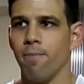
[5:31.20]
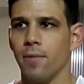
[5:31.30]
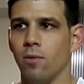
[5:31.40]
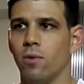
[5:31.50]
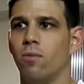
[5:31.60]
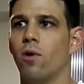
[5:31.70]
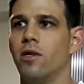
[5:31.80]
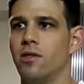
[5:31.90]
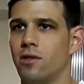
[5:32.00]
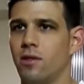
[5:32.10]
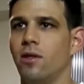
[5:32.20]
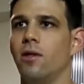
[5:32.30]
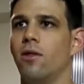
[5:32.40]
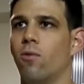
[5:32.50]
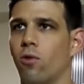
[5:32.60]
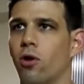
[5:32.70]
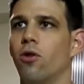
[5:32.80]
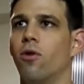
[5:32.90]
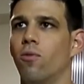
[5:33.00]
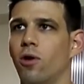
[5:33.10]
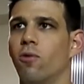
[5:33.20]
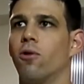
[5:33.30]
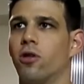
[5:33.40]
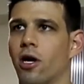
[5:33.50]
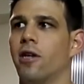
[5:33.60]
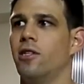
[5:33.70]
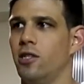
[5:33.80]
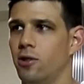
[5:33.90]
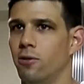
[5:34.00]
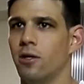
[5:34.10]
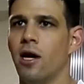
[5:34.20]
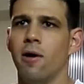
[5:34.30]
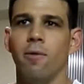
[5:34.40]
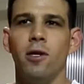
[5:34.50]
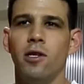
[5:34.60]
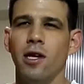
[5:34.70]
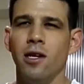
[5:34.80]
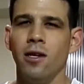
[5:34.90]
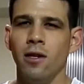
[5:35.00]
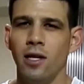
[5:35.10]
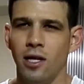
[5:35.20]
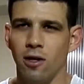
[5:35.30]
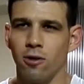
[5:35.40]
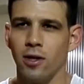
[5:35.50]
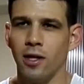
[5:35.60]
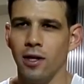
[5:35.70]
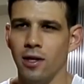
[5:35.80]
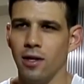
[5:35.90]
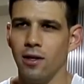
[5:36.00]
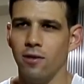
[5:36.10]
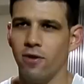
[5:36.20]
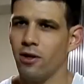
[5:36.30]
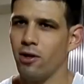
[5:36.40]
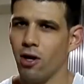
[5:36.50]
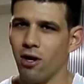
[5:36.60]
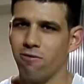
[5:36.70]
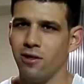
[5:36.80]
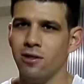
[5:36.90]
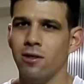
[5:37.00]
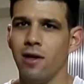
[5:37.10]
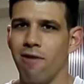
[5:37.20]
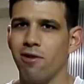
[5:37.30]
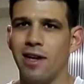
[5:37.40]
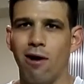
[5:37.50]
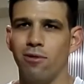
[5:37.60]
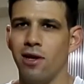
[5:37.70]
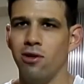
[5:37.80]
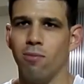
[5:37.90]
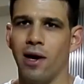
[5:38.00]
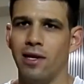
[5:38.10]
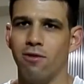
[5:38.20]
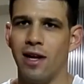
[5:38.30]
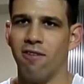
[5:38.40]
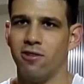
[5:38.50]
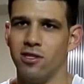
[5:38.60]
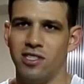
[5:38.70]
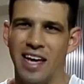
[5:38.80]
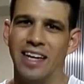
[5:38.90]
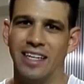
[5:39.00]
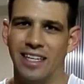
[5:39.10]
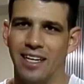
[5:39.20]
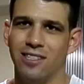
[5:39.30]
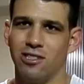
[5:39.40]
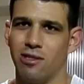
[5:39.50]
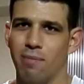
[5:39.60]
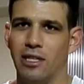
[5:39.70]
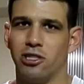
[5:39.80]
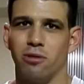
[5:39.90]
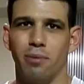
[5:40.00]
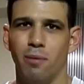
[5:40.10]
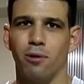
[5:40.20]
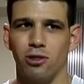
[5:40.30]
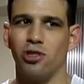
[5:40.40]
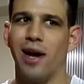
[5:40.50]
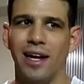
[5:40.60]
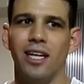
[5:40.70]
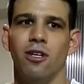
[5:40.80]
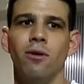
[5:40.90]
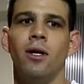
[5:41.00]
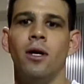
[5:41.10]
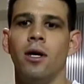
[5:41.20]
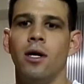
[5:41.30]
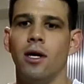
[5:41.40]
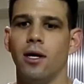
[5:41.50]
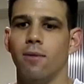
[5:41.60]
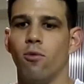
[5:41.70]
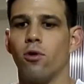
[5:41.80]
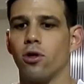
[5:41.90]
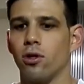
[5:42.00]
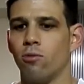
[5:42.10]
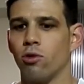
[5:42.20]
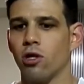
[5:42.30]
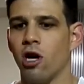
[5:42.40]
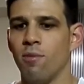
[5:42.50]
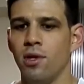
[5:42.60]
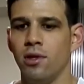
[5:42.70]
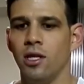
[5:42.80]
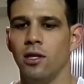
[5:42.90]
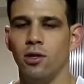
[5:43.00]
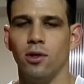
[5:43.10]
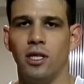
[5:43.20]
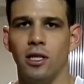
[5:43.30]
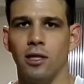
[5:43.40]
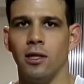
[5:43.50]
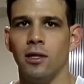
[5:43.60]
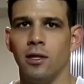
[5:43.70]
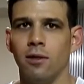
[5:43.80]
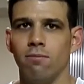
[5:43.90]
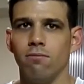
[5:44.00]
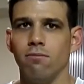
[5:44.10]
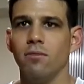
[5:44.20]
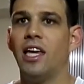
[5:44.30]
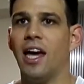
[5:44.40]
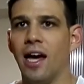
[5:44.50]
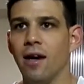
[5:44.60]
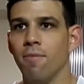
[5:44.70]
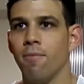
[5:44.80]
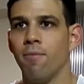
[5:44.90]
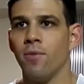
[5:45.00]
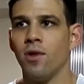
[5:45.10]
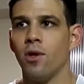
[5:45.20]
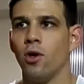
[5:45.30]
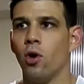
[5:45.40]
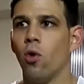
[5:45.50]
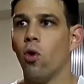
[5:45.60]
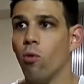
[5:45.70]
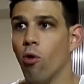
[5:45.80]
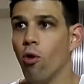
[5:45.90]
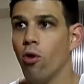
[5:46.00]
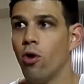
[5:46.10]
was the word that we were taught to use. You didn't hear it very often. Every now and then you might even have to say it again just to make sure people are tracking you. More commonly, you'll hear gay, homo,